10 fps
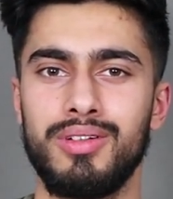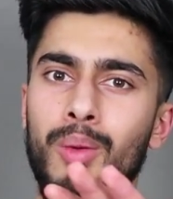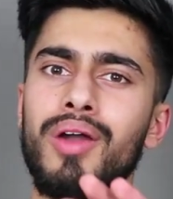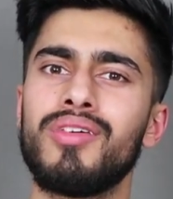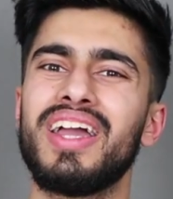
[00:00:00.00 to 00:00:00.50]

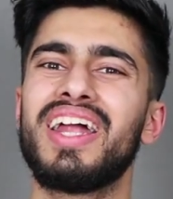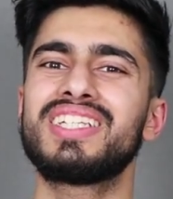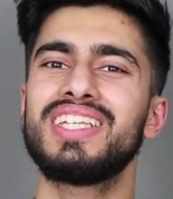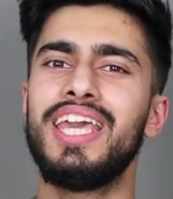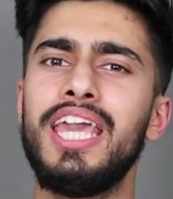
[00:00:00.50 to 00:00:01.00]
However, it
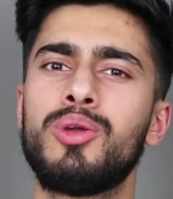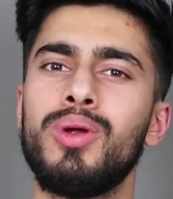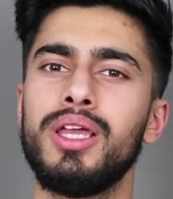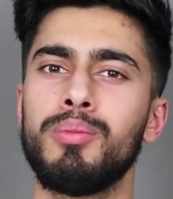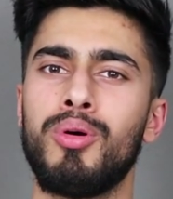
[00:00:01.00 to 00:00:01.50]
is
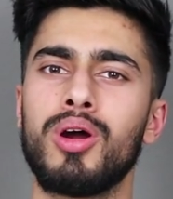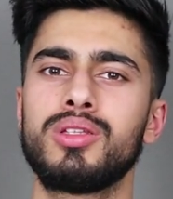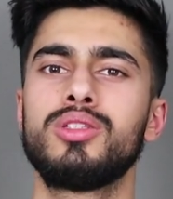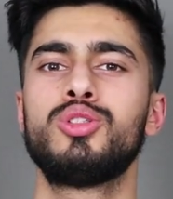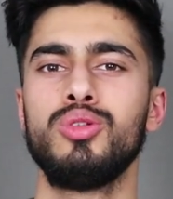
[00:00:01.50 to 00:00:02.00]
equally important